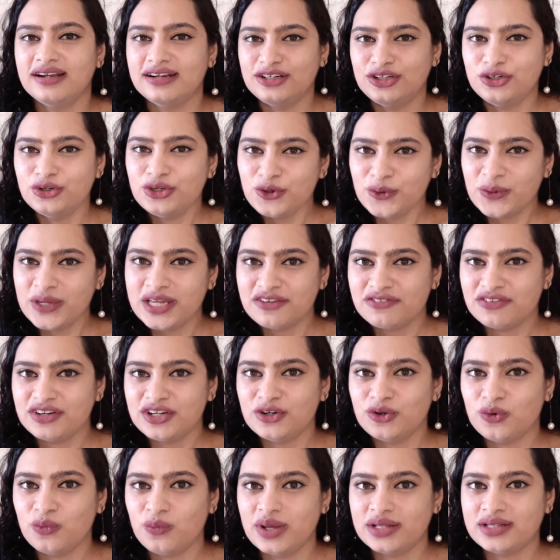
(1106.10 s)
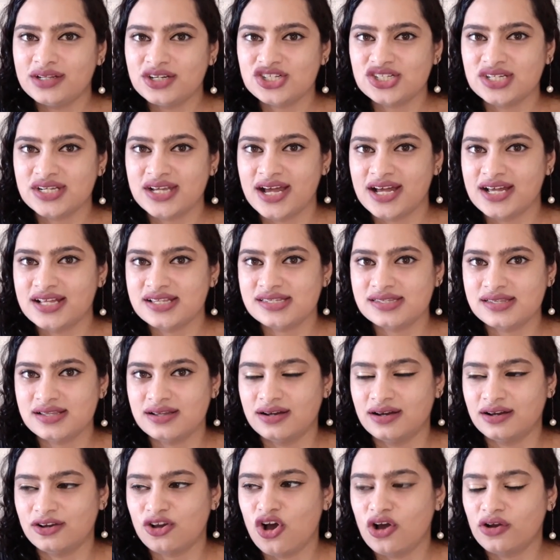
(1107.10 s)
Do you even know whether she has
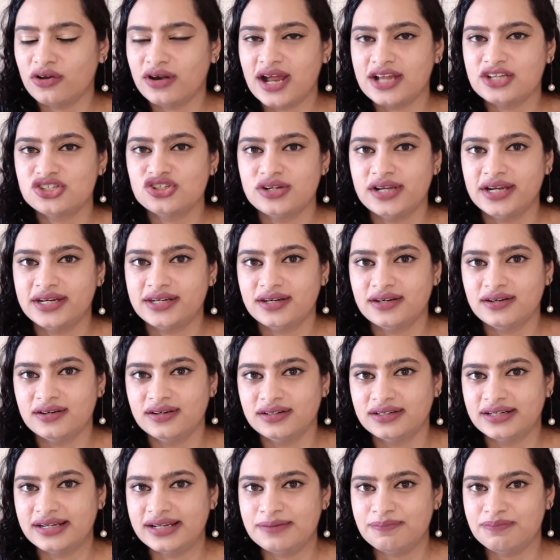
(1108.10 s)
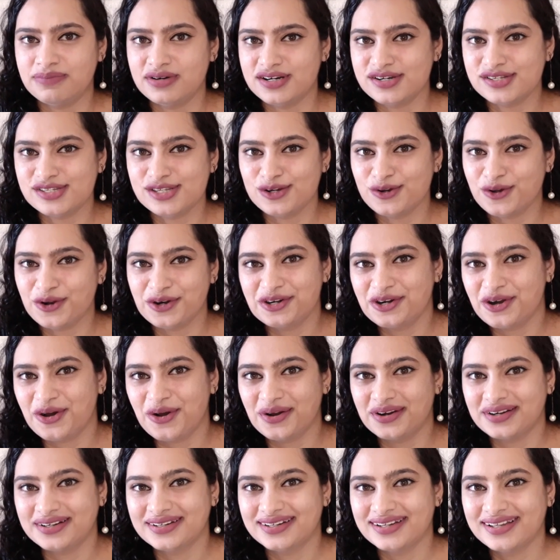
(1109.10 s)
congratulated her in person or
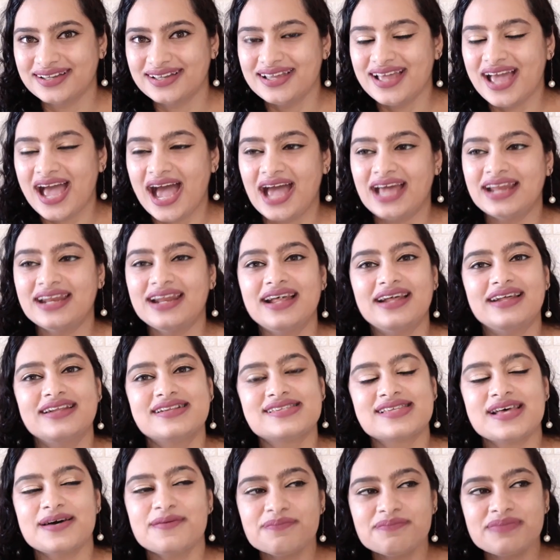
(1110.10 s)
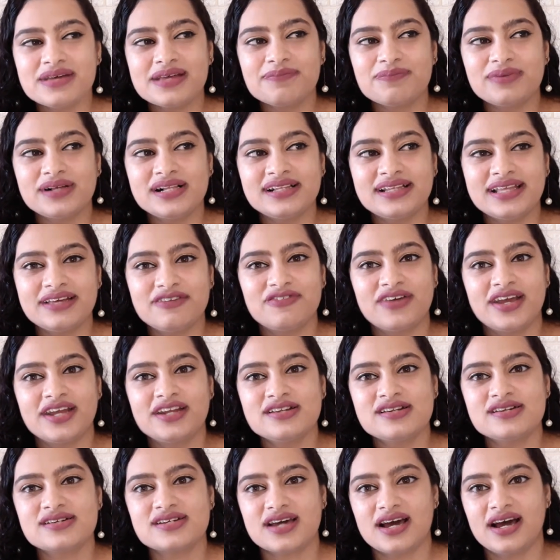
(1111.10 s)
not? And some people, they
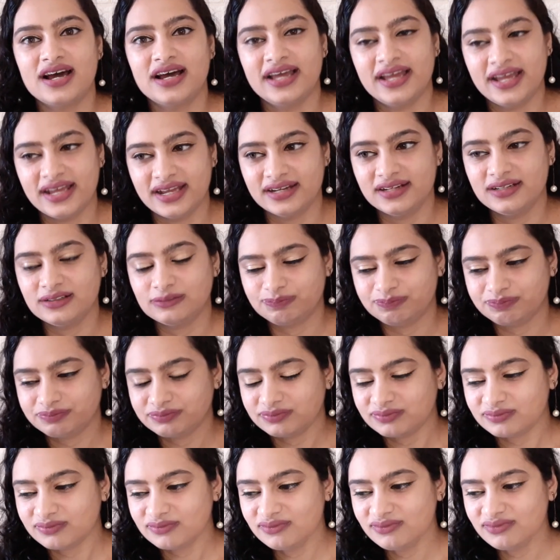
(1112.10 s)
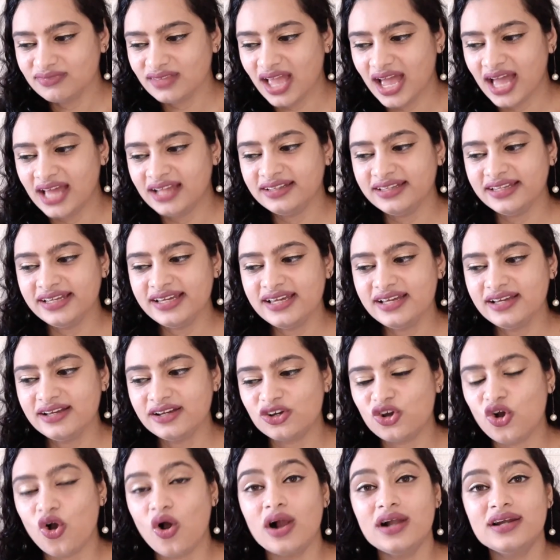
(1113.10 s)
went ahead and they
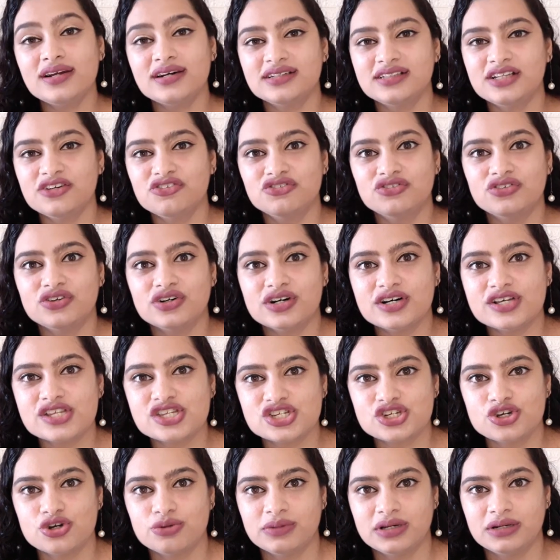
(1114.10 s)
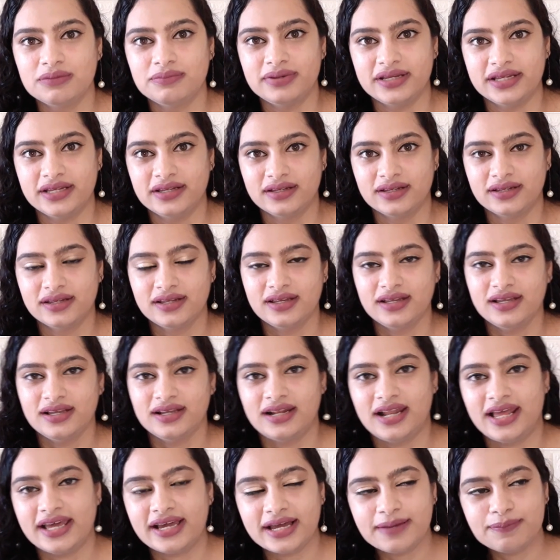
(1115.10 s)
called her the worst human being.
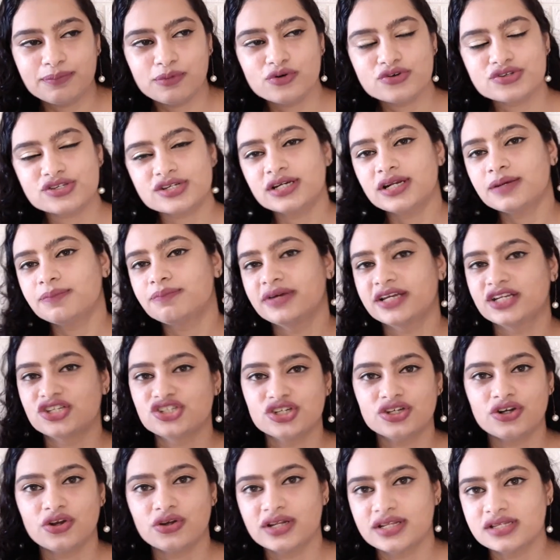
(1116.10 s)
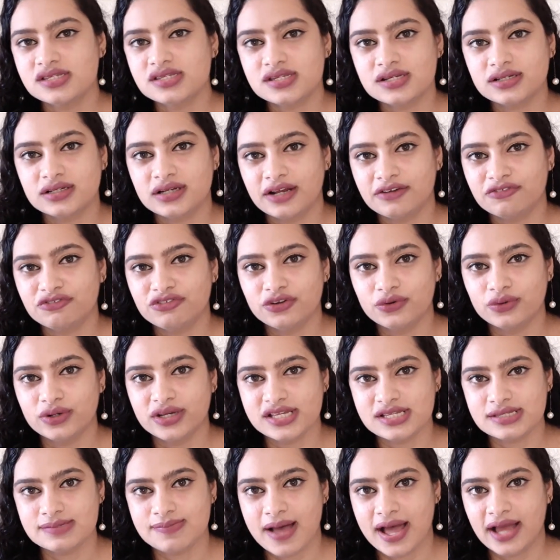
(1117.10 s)
Like I posted a picture on Instagram a few
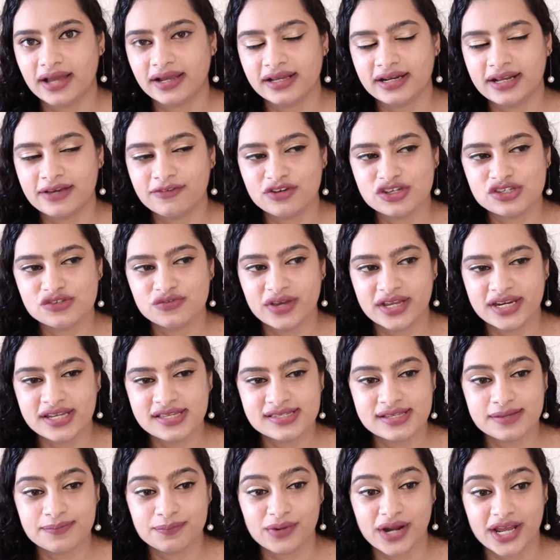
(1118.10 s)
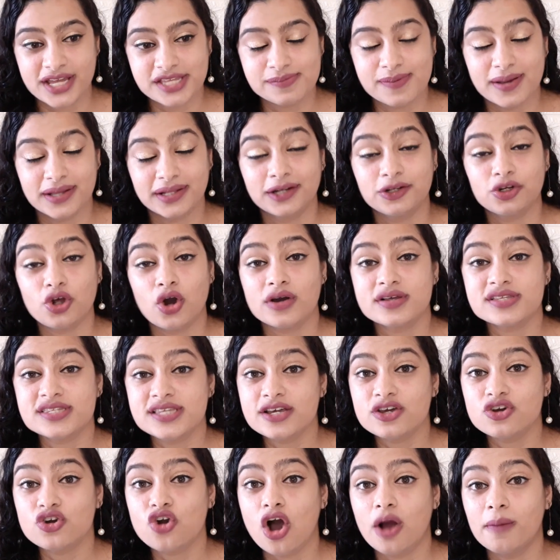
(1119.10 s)
days back and I was very surprised by the
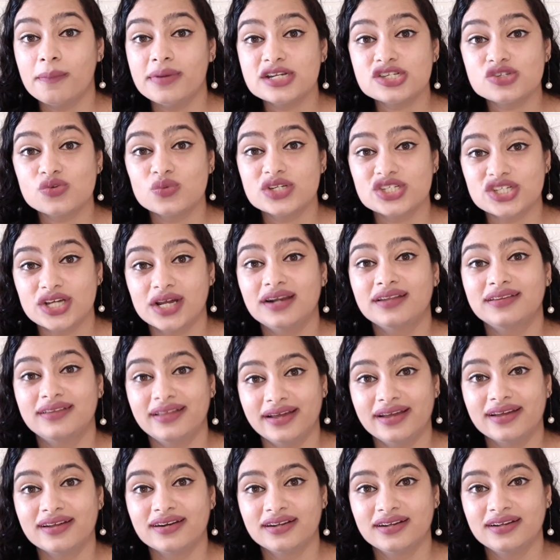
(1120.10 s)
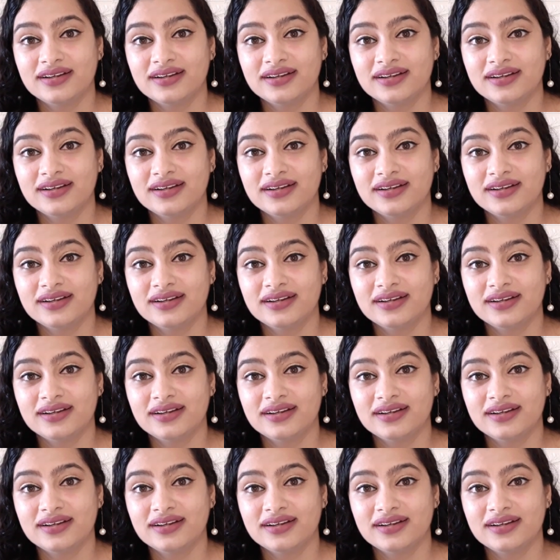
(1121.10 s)
toxic comments which are there.